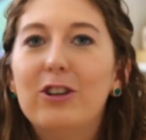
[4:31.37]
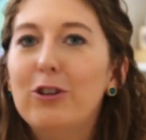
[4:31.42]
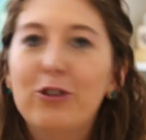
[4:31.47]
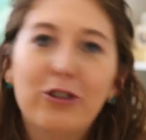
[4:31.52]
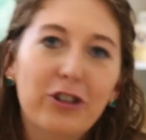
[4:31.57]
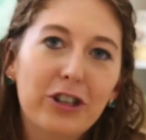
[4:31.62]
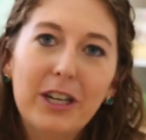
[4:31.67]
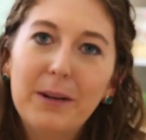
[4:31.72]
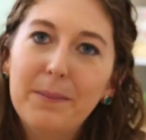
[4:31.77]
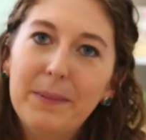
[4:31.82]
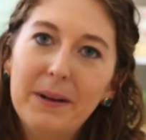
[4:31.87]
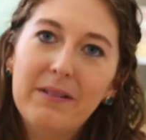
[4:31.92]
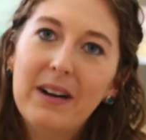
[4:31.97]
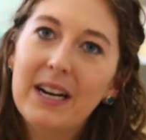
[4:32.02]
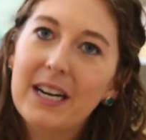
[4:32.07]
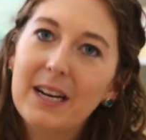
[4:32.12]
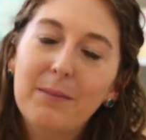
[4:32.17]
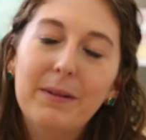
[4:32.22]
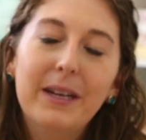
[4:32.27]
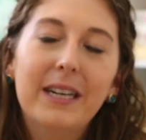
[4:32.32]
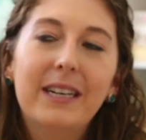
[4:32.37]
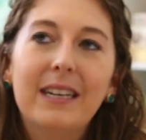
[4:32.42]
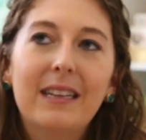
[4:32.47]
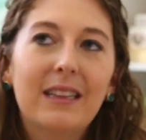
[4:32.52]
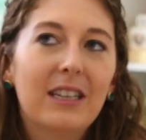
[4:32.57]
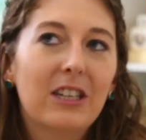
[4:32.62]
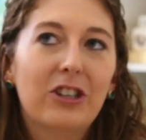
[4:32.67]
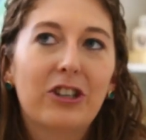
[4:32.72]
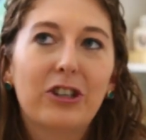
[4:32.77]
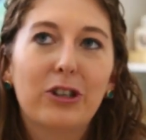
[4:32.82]
you shouldn't be
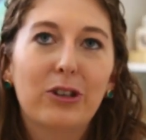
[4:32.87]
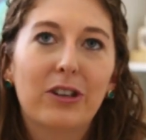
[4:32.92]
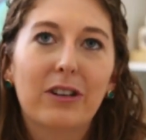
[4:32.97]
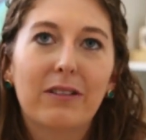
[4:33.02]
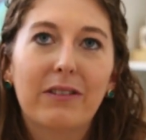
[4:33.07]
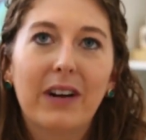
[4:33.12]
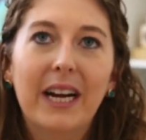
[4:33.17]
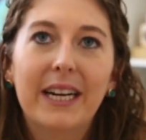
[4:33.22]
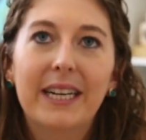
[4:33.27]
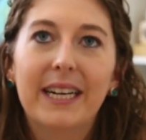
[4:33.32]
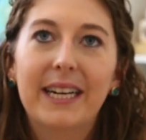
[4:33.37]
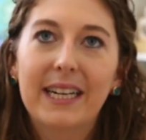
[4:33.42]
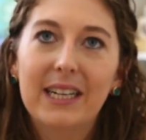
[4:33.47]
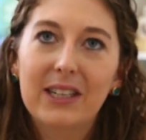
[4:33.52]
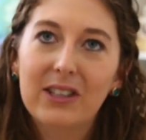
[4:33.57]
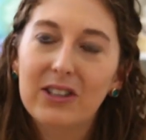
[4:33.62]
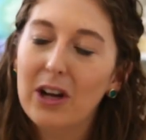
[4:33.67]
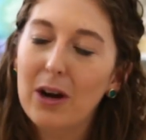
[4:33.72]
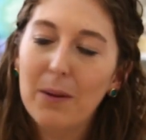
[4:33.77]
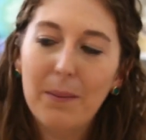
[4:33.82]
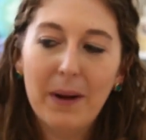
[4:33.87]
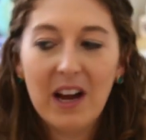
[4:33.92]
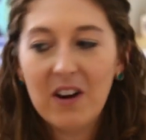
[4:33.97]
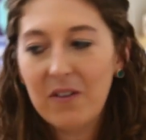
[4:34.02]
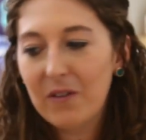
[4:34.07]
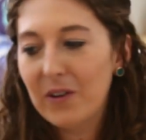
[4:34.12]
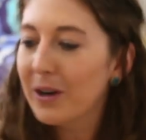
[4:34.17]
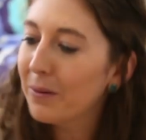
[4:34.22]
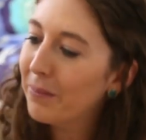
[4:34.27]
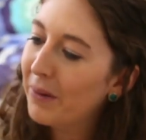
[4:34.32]
recommending this shoe to run in, it's so
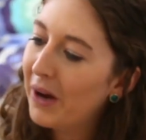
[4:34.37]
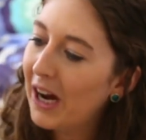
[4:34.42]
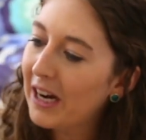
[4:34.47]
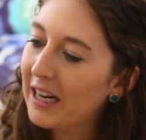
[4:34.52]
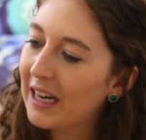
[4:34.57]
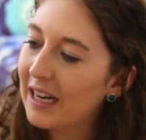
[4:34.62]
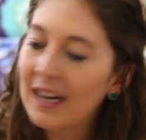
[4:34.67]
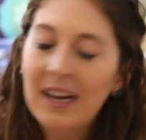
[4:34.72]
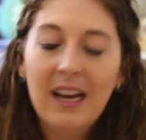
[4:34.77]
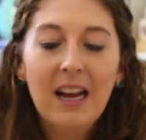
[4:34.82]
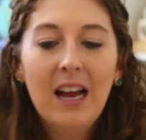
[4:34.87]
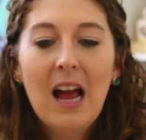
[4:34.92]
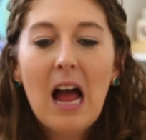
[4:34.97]
bad for your body.